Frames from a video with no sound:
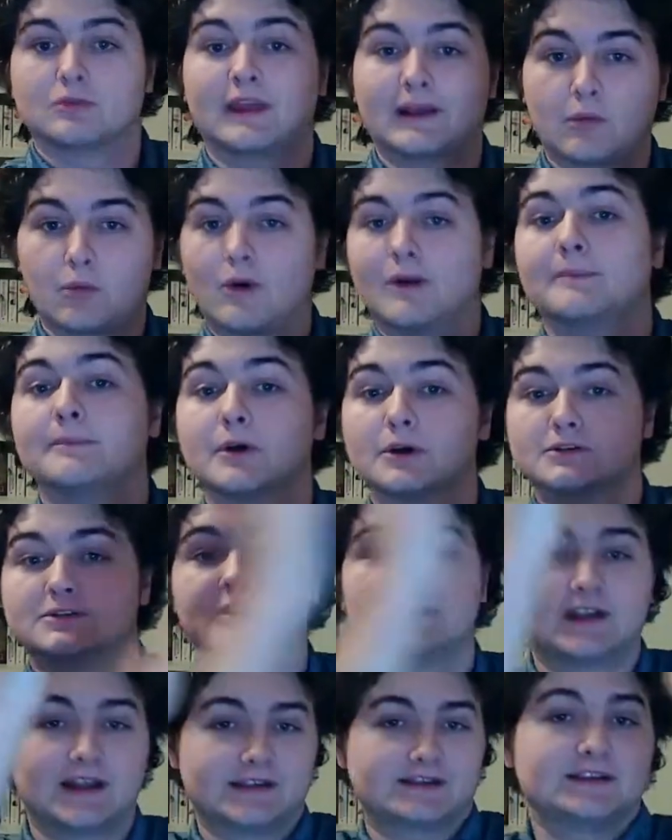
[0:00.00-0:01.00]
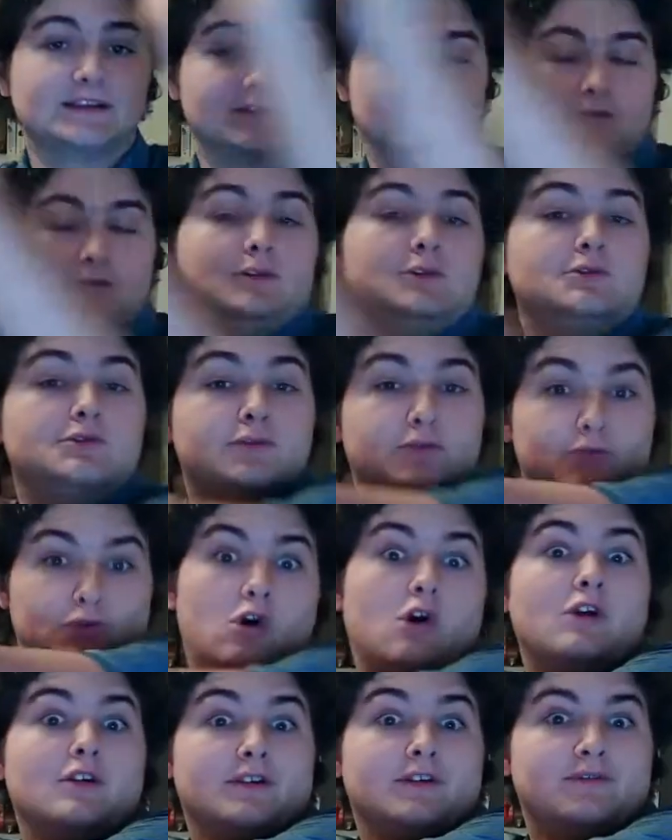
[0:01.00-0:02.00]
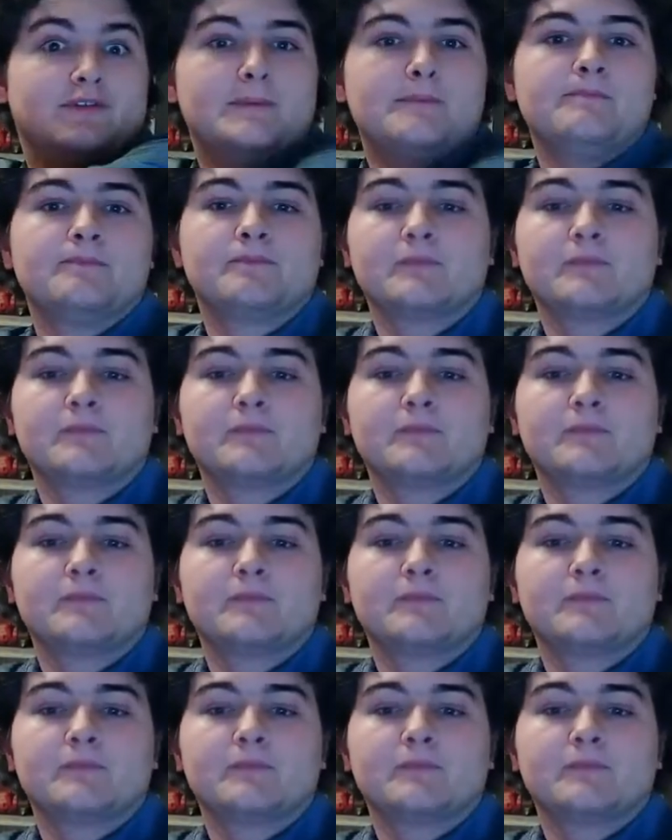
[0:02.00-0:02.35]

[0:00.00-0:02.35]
one person gets interludes for all of them,